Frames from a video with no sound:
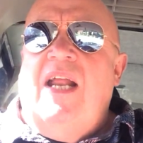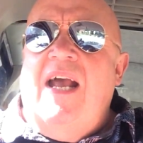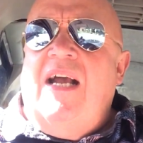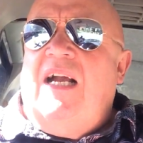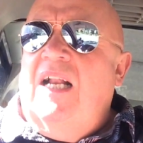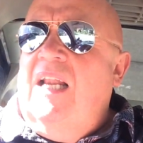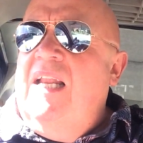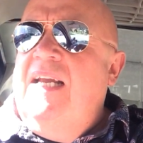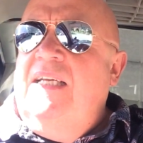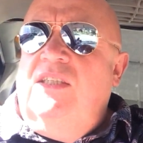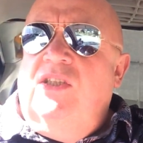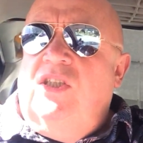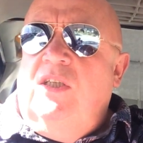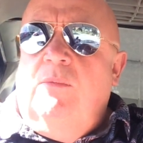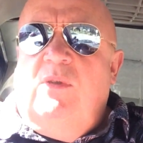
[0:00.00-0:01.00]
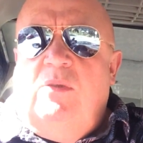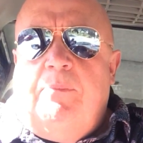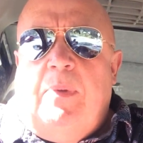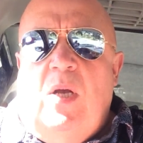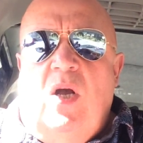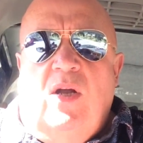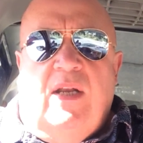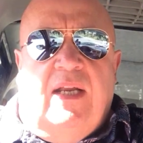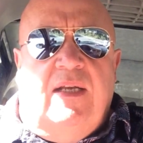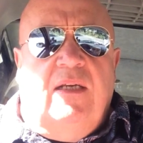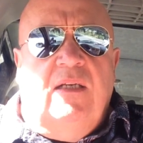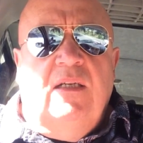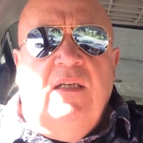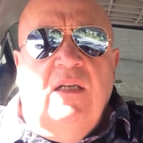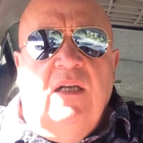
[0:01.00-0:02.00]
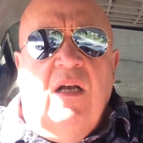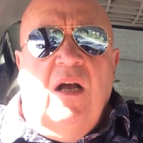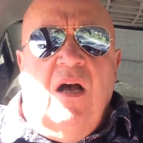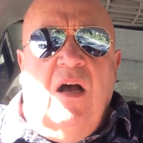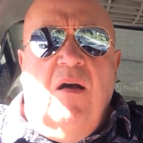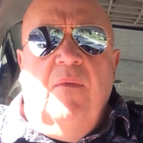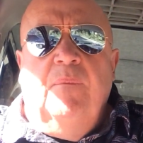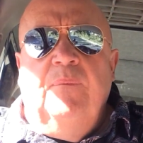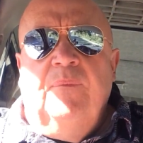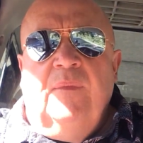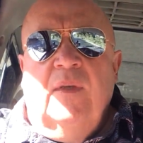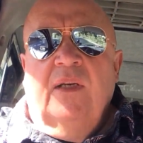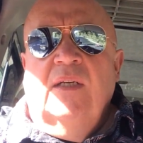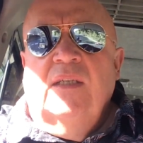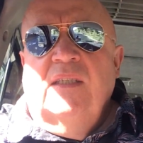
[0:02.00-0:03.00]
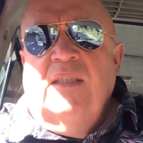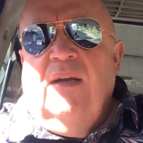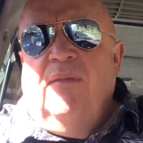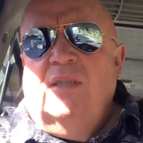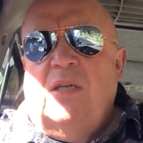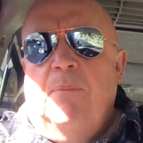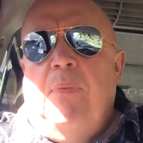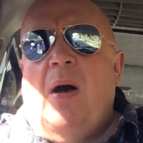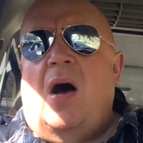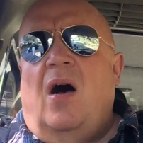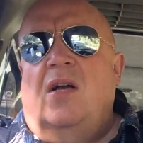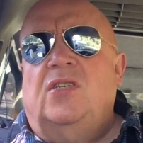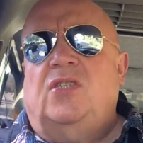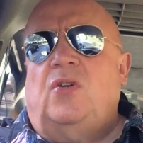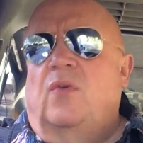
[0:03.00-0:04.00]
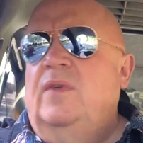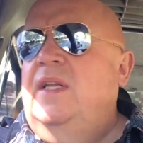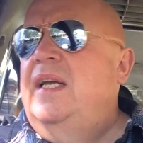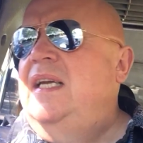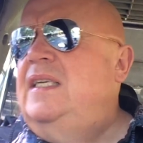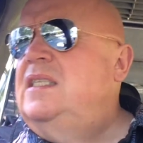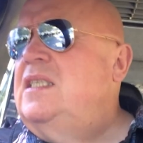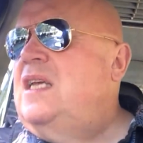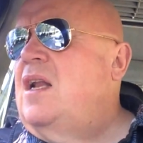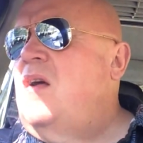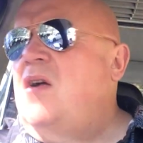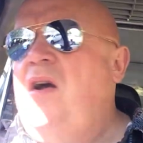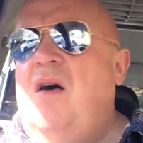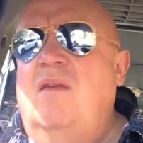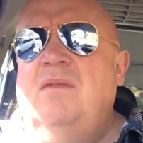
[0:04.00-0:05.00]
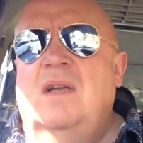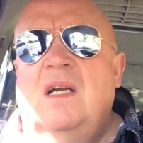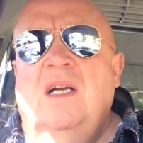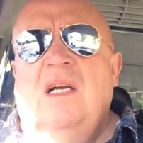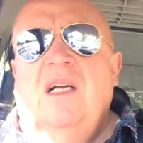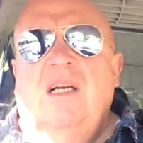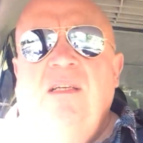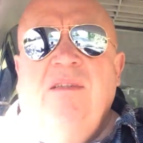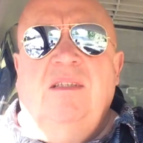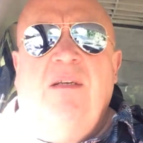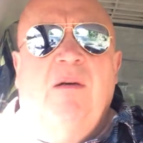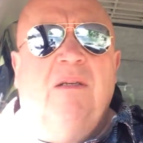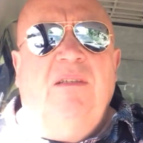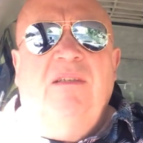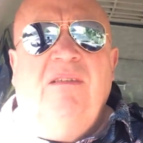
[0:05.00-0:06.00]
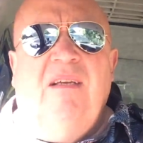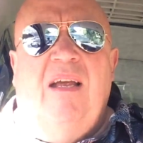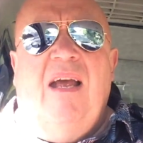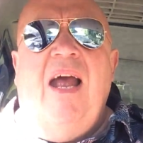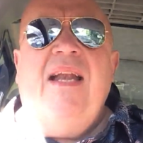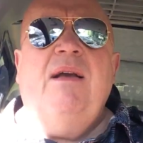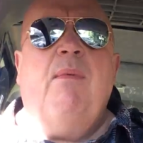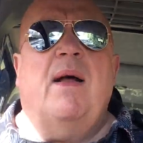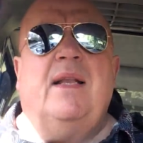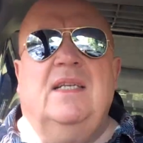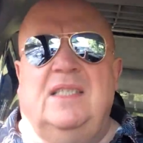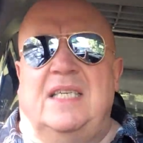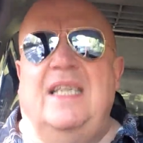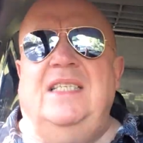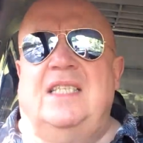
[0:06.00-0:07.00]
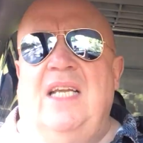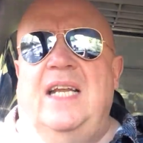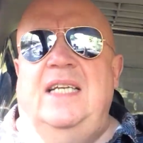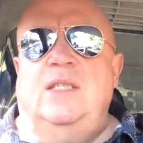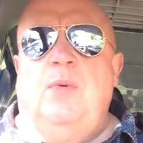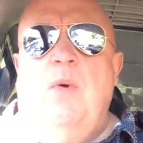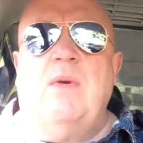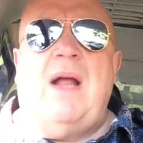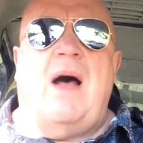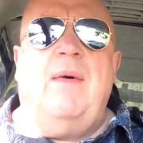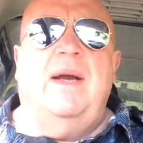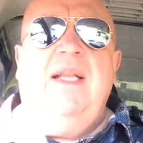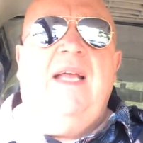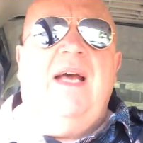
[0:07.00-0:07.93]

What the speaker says: and how clean she was burning. There is a pass on these, and I can't. Anyone that's into these will know it.